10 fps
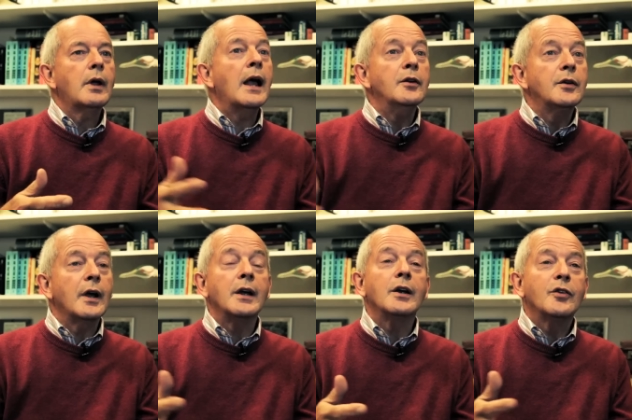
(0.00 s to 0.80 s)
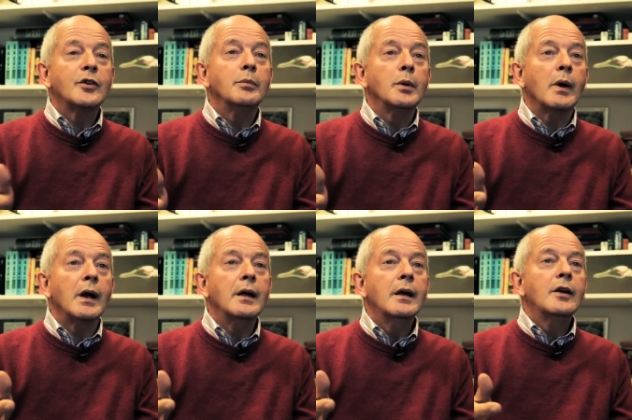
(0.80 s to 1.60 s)
entertaining and simple
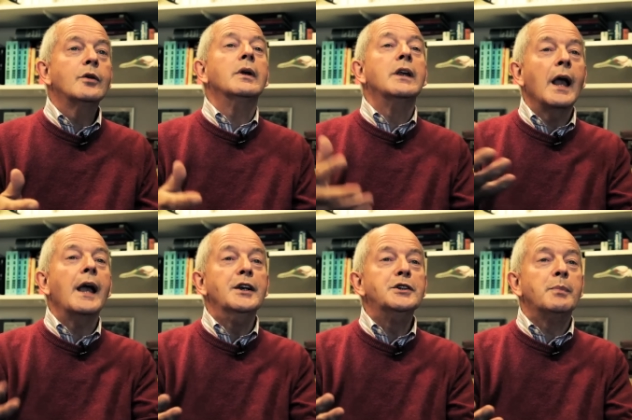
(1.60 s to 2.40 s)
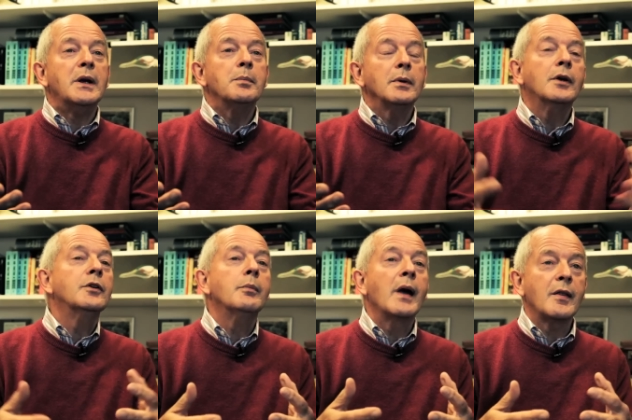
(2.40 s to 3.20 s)
way to engage people and
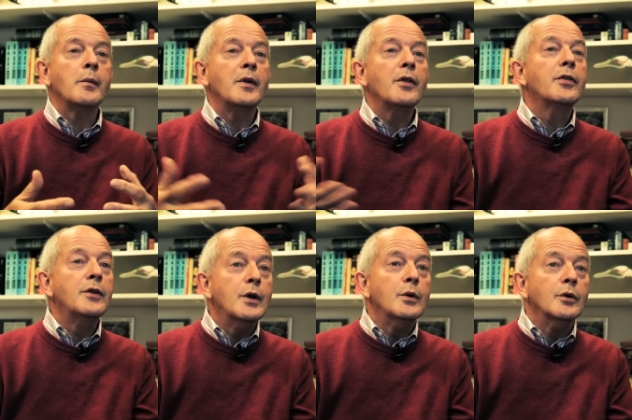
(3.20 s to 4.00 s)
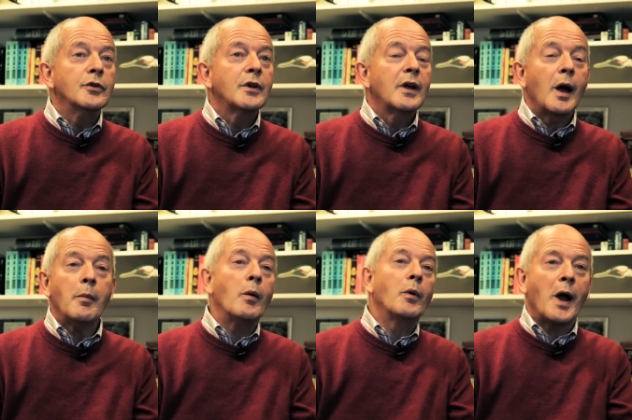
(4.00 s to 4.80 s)
to make them enthuse
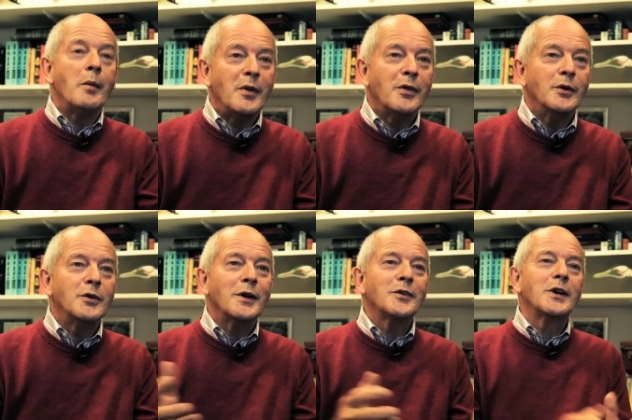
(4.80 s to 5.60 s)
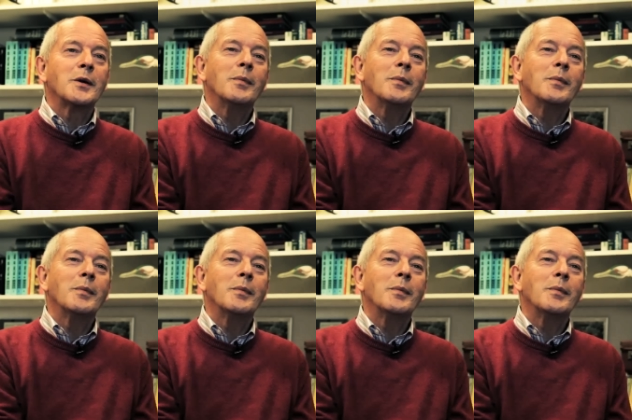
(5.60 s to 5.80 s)
about what I'm enthusiastic